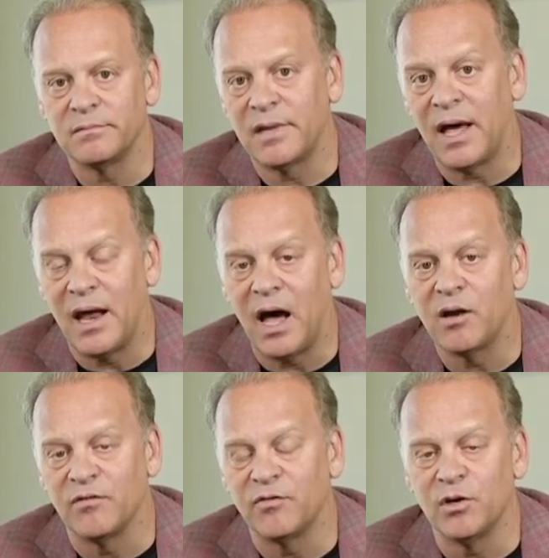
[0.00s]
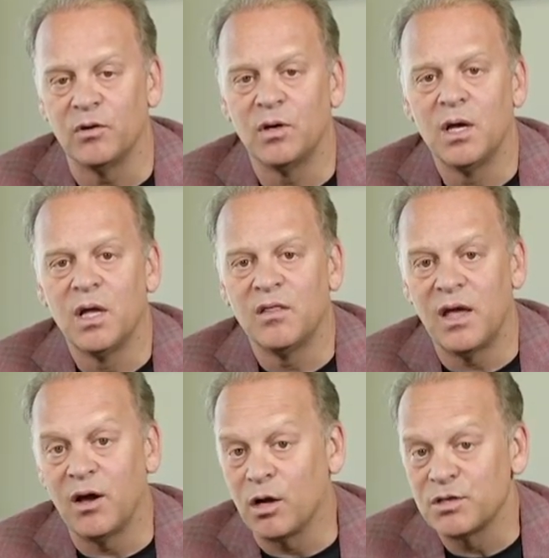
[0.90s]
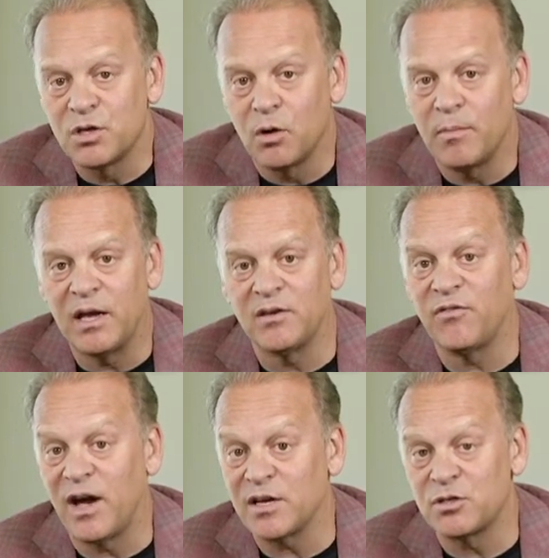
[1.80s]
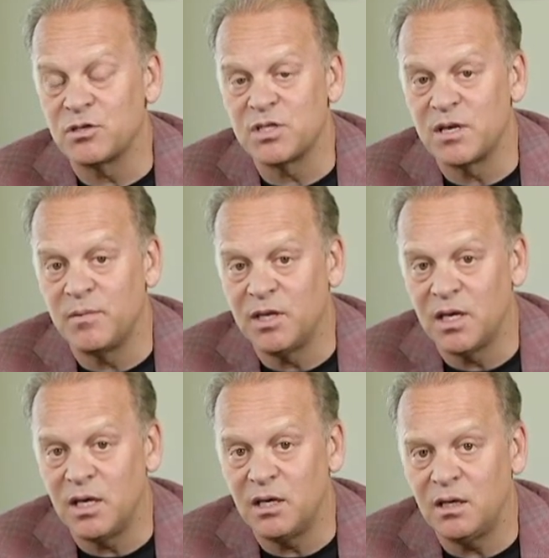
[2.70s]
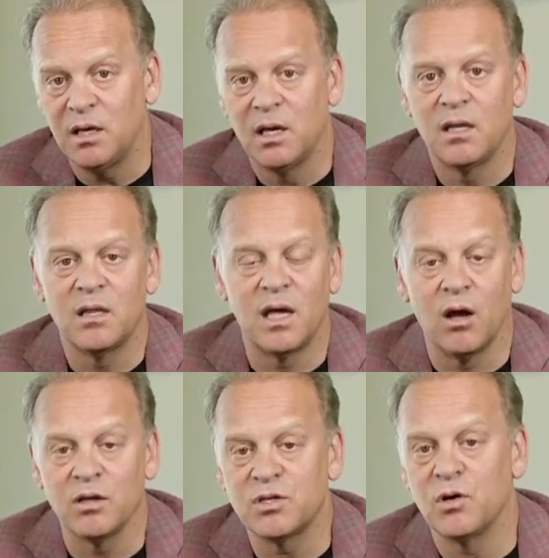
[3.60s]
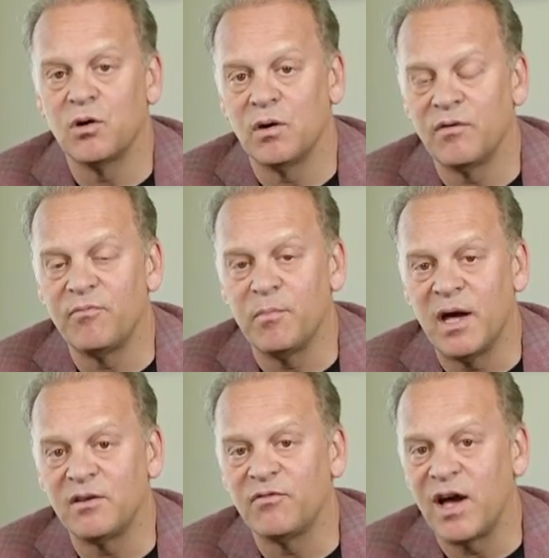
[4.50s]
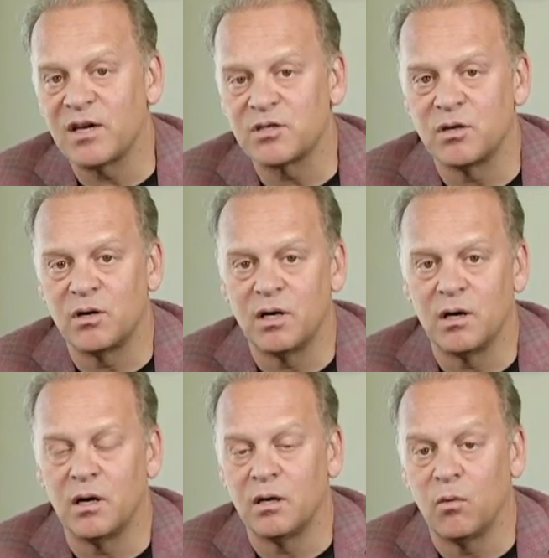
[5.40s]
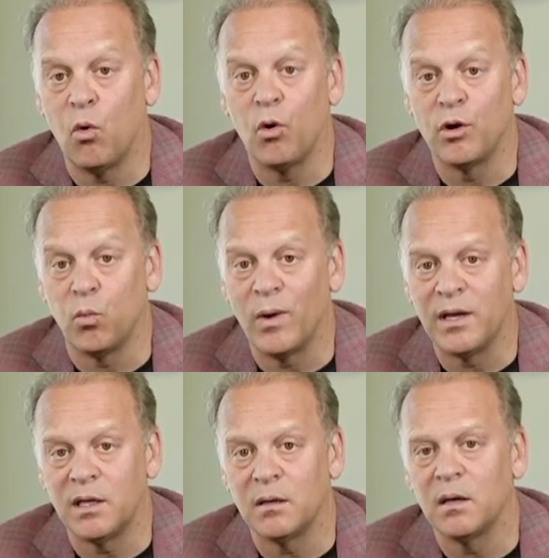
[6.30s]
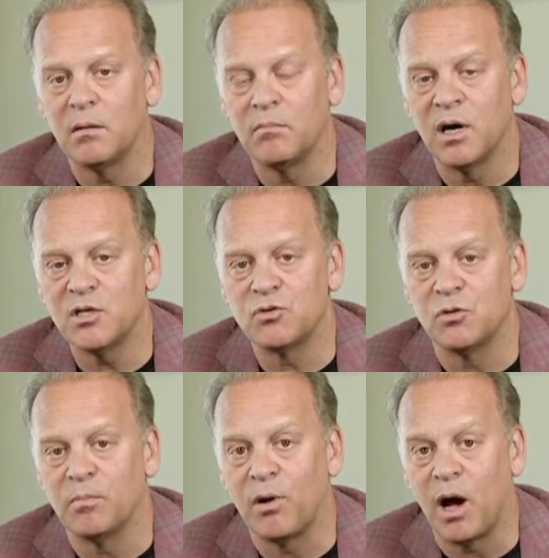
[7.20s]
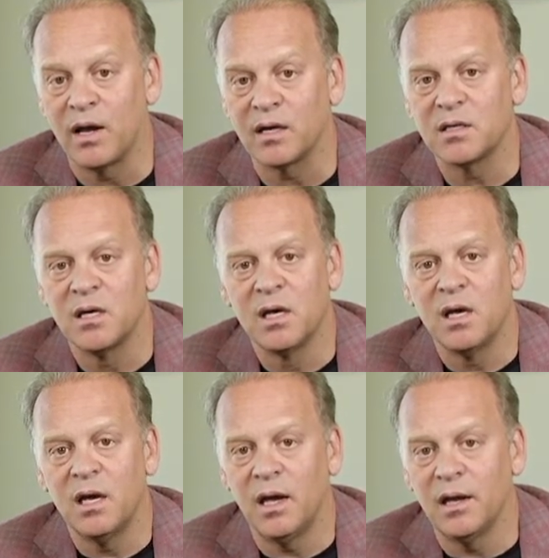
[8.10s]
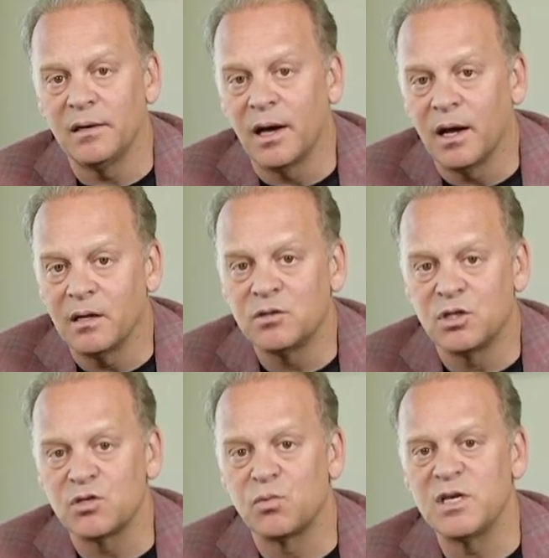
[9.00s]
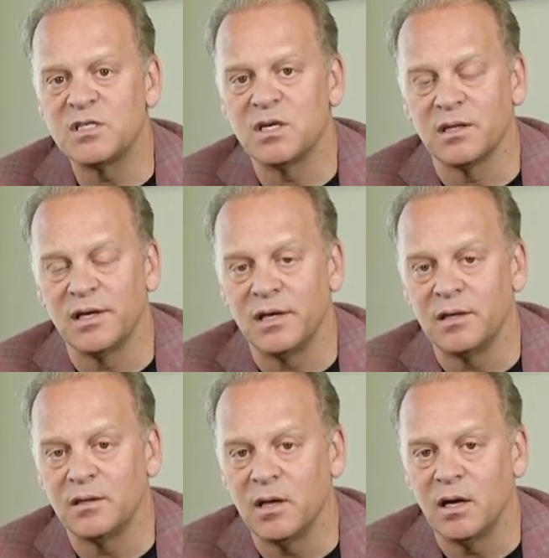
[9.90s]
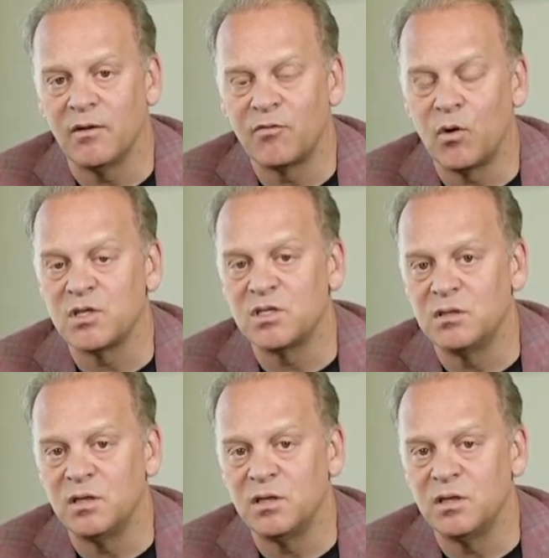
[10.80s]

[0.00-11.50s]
out of you. They also manufacture CBD. They also manufacture an award-winning mushroom product. And just recently, of course,